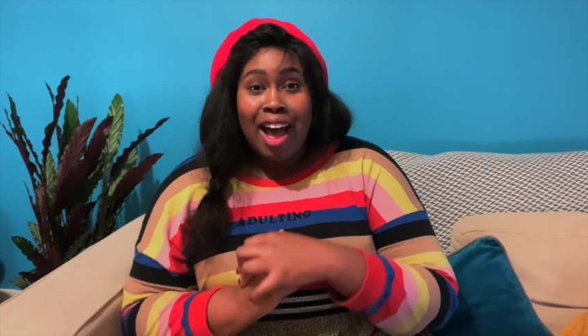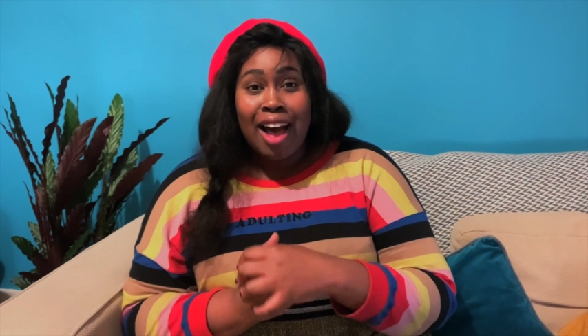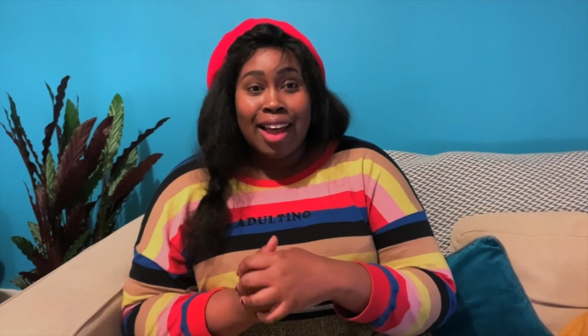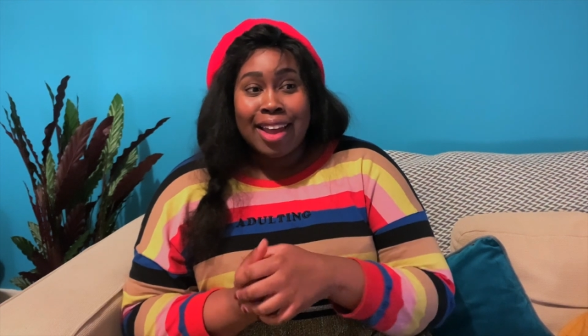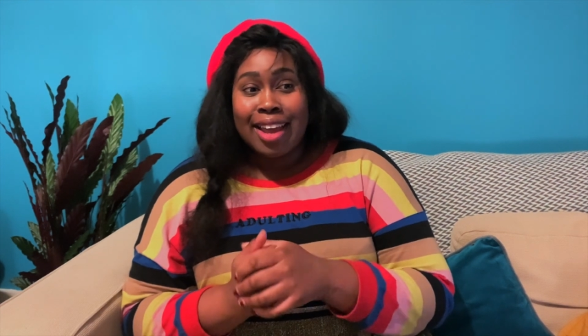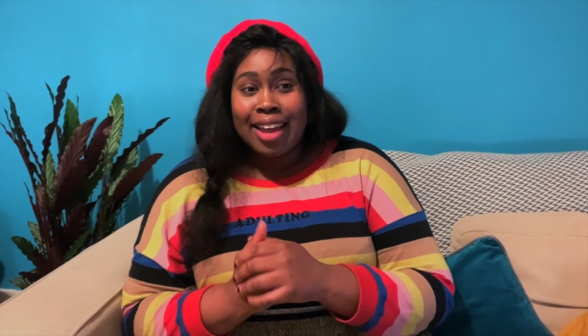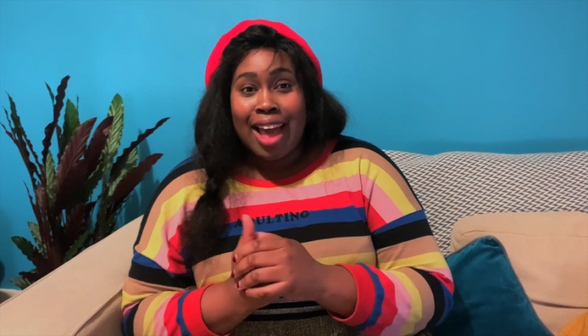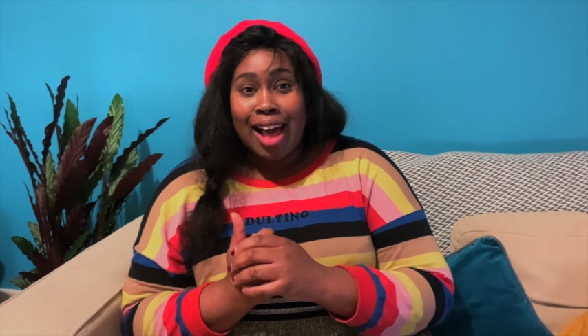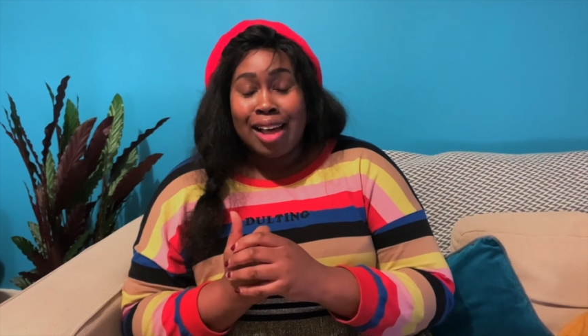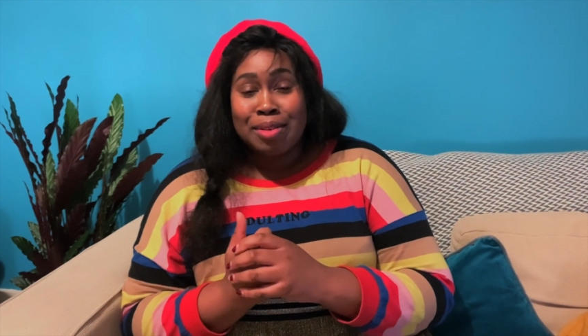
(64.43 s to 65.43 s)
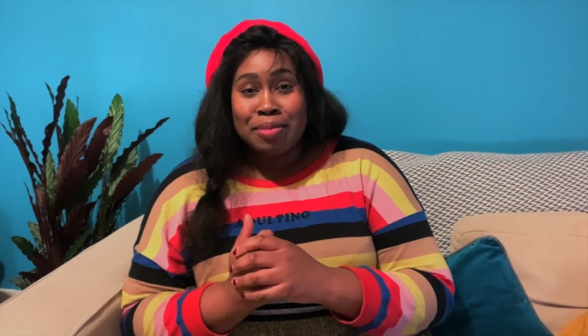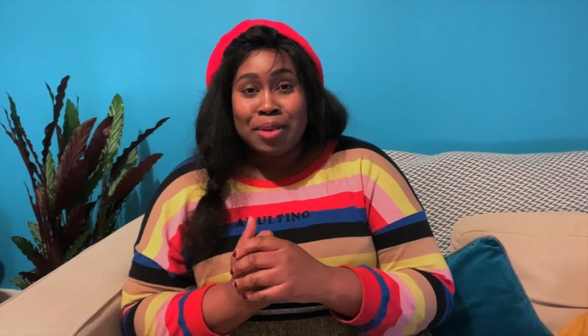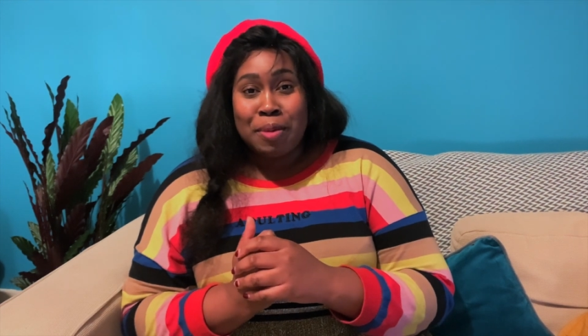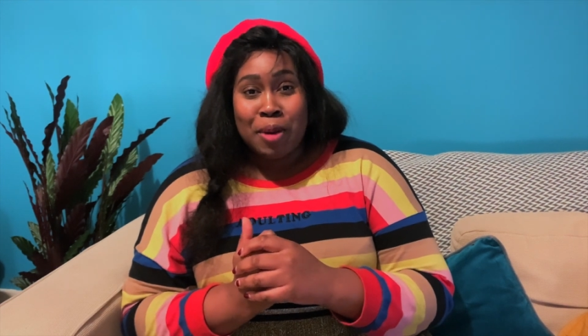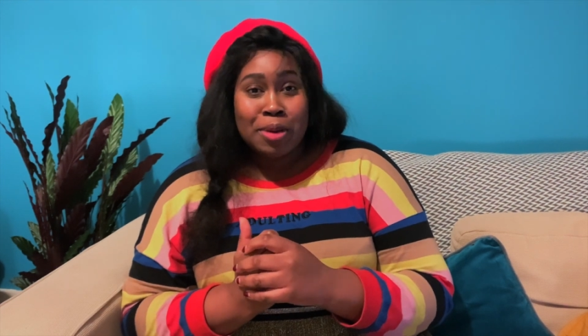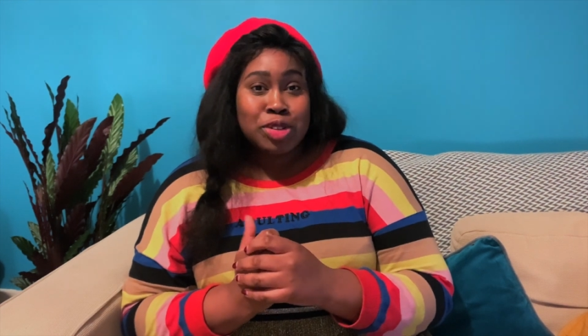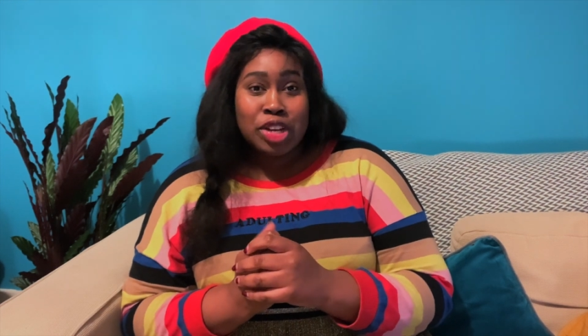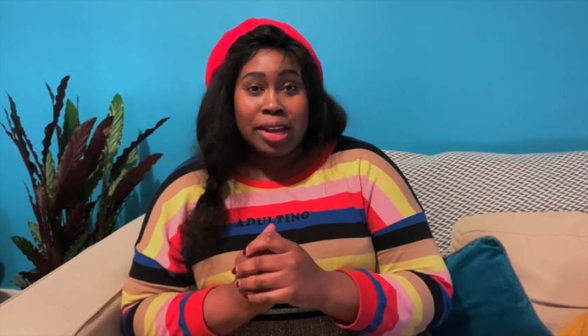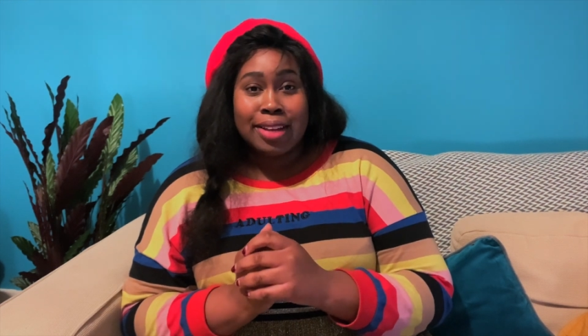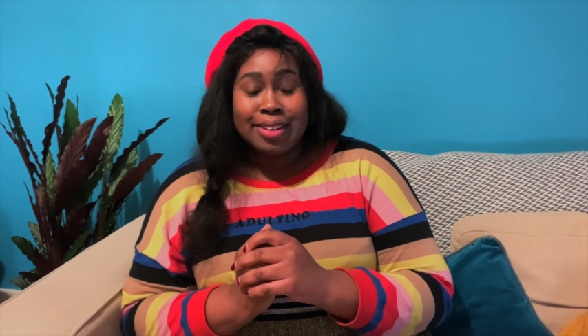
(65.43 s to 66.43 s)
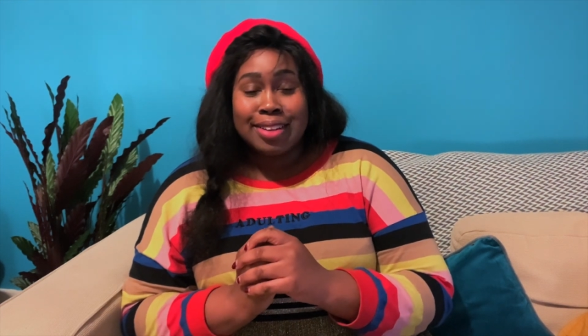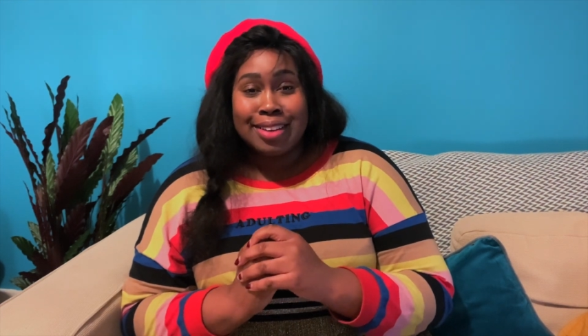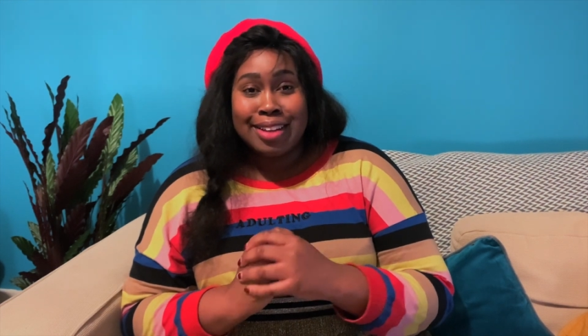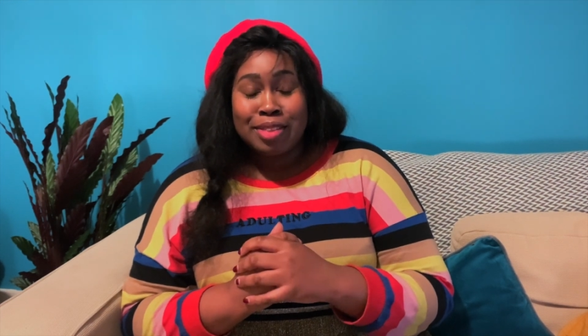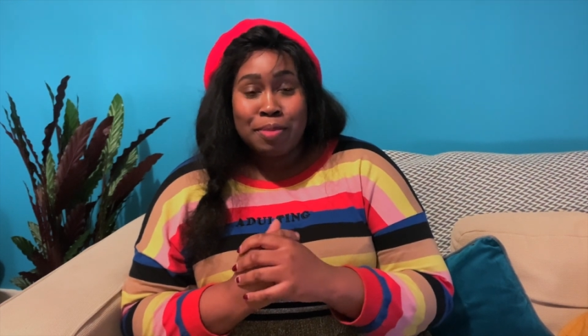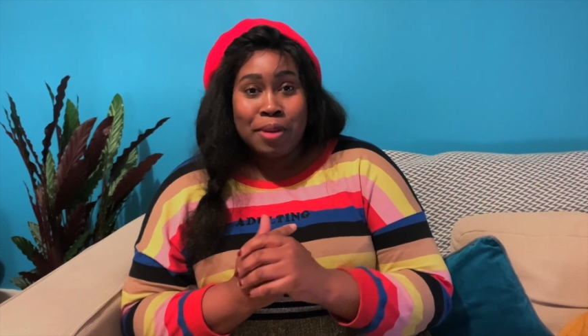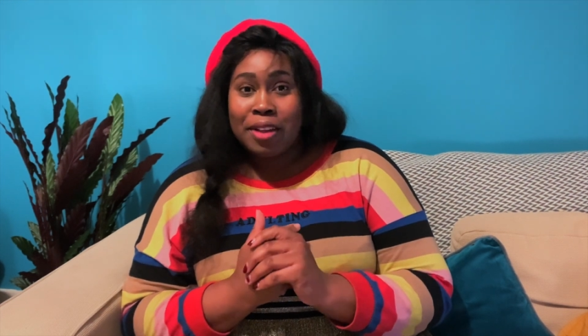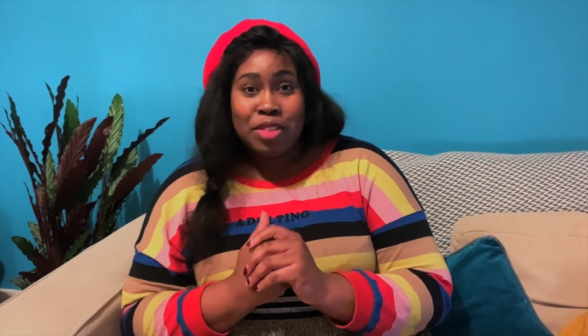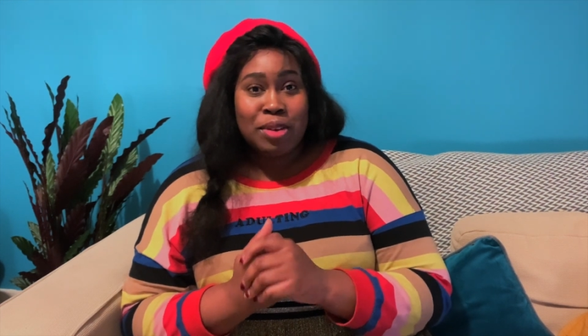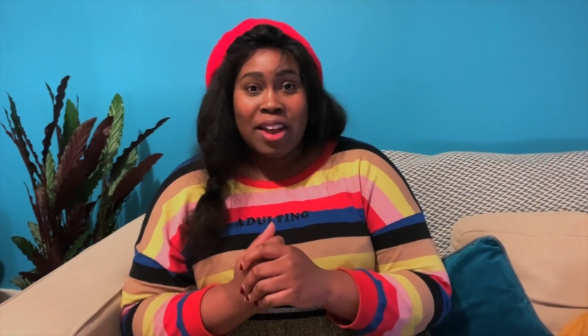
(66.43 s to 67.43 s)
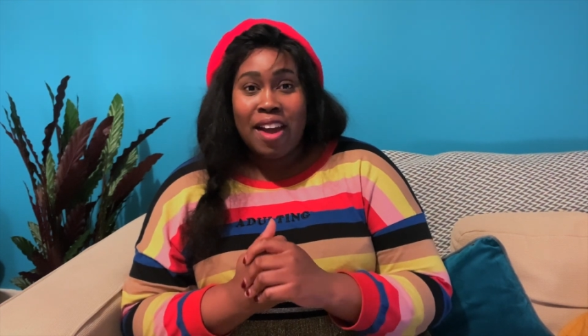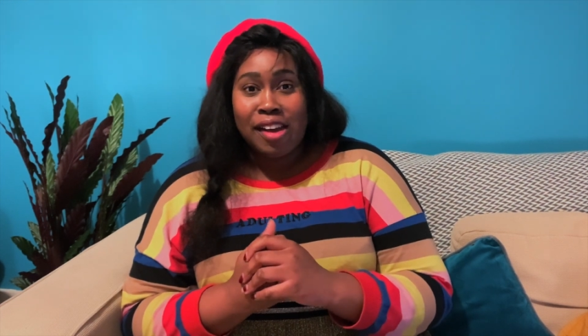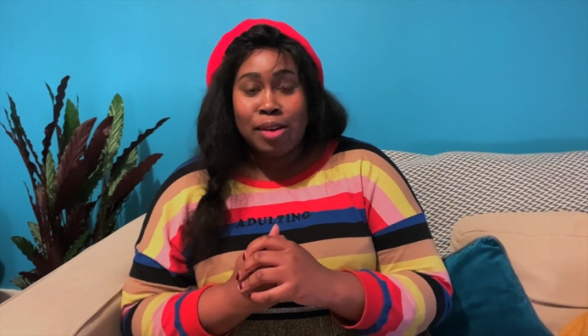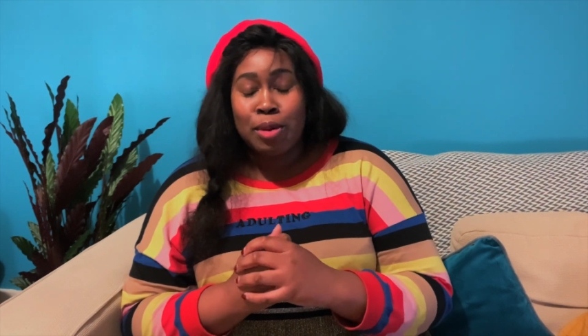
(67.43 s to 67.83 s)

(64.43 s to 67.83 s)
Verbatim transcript: I am approaching the big 3-0.